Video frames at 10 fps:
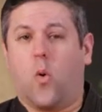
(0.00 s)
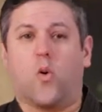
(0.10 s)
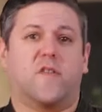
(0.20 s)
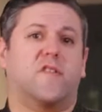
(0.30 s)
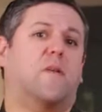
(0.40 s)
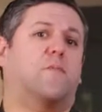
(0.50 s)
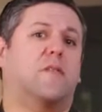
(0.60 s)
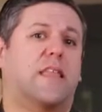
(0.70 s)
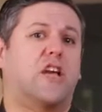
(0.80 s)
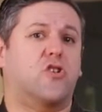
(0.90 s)
Was this something
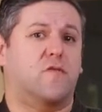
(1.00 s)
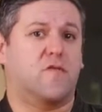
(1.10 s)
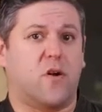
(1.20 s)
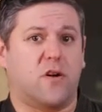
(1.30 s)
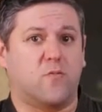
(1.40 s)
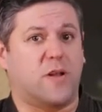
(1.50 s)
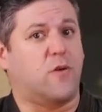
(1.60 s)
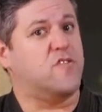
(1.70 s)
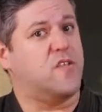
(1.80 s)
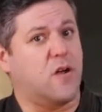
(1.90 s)
that I should have started when I
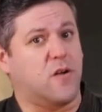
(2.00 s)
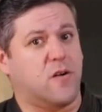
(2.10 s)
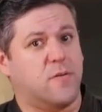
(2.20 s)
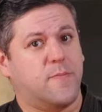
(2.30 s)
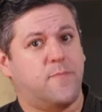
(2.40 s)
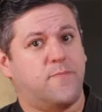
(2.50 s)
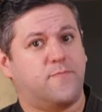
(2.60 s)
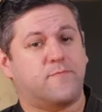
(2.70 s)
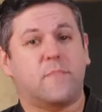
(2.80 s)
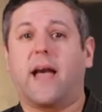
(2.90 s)
was younger?
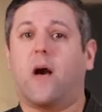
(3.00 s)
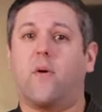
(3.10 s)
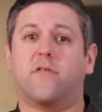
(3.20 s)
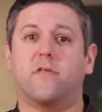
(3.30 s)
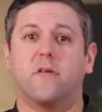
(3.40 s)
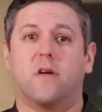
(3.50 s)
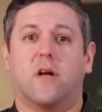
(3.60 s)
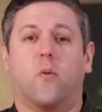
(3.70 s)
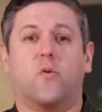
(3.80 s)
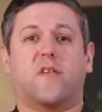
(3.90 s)
However,
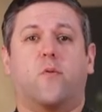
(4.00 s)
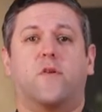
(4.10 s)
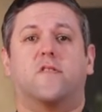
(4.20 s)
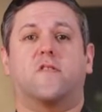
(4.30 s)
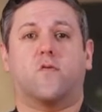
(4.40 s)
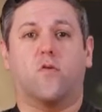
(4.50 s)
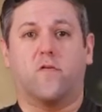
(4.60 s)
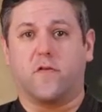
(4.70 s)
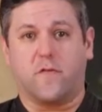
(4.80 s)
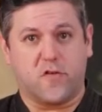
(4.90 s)
once I went to the school
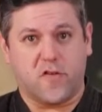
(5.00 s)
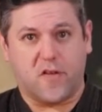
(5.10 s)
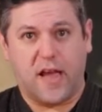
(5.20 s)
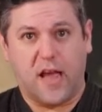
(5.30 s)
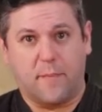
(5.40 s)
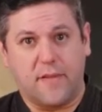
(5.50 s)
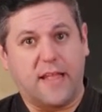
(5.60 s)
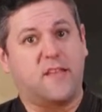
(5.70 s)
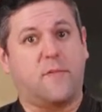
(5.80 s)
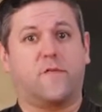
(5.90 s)
for the first time and
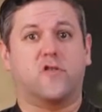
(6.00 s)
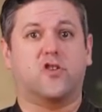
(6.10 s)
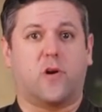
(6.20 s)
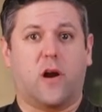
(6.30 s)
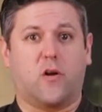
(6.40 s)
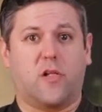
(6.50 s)
I did my first trial